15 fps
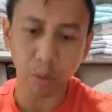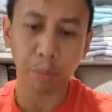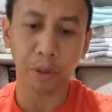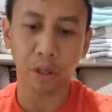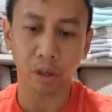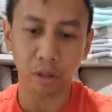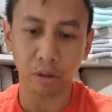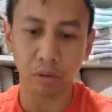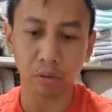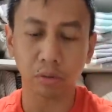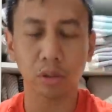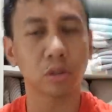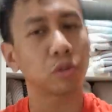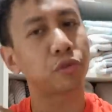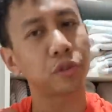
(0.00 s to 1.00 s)
will pee on you.
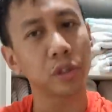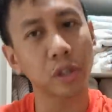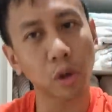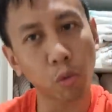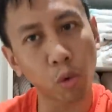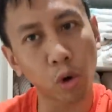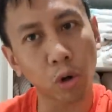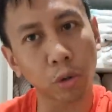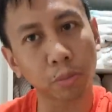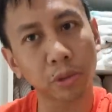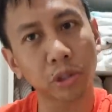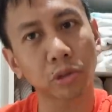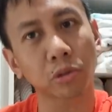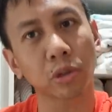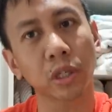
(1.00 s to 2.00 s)
You'll feel a warm
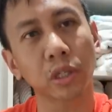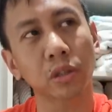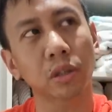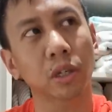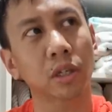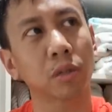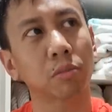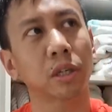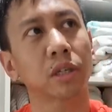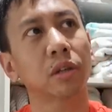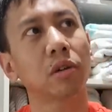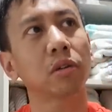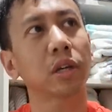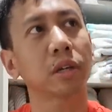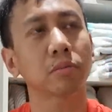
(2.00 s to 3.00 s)
streak, and I'm
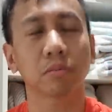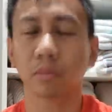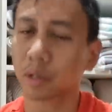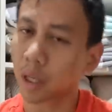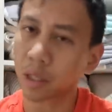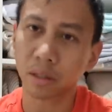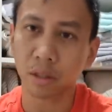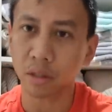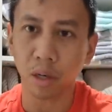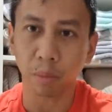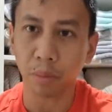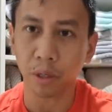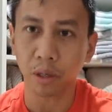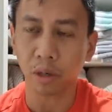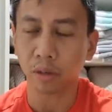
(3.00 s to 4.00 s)
like, okay, I just
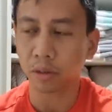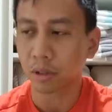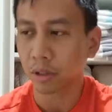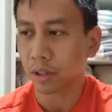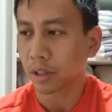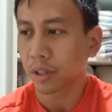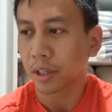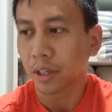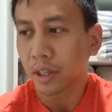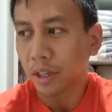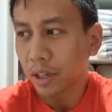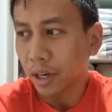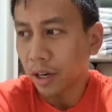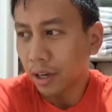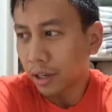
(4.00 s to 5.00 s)
got peed on.
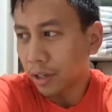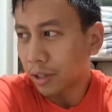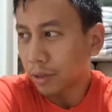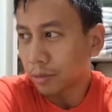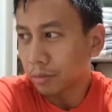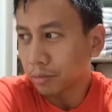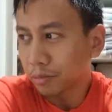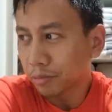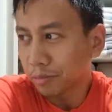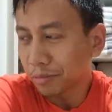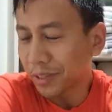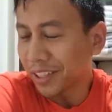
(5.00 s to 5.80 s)
Um,